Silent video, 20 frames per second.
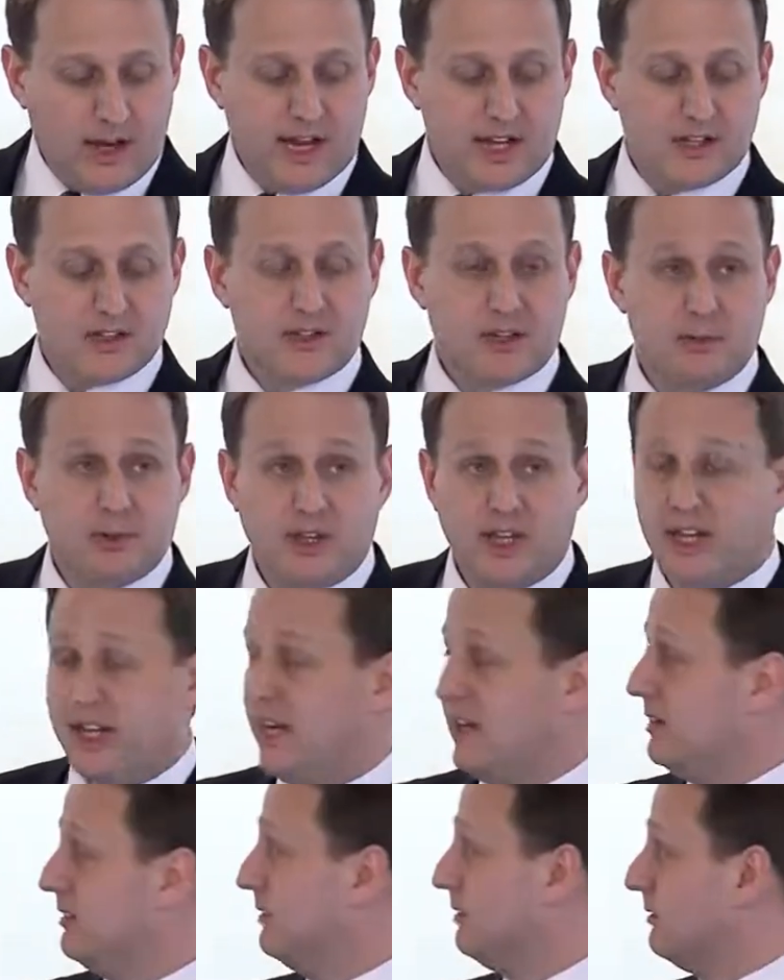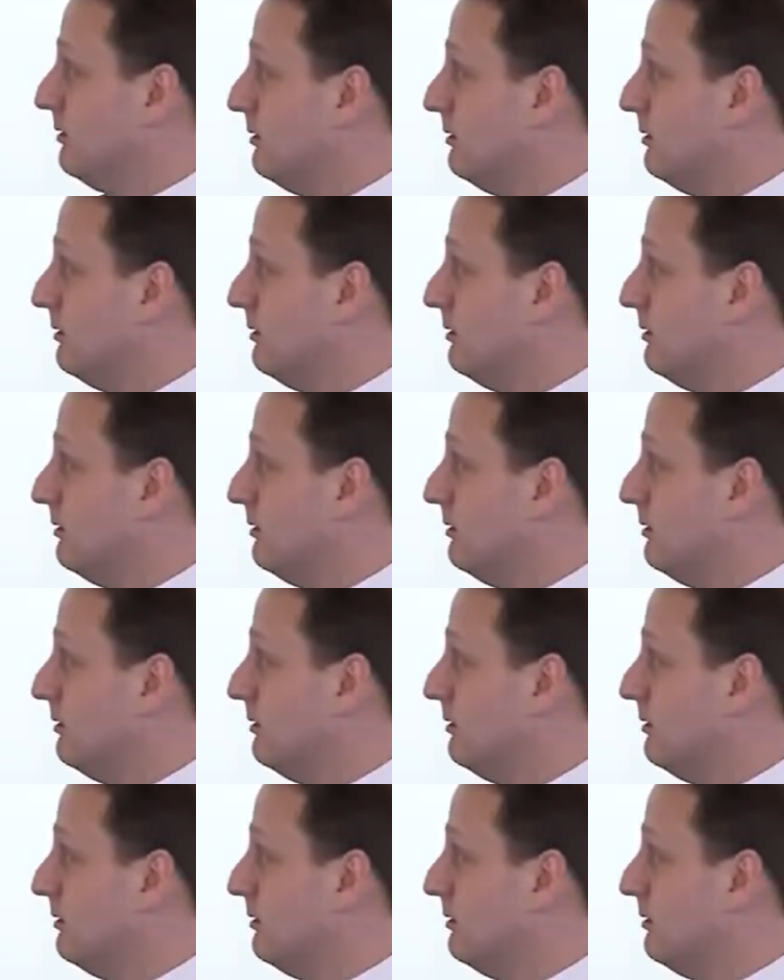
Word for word: I can simulate it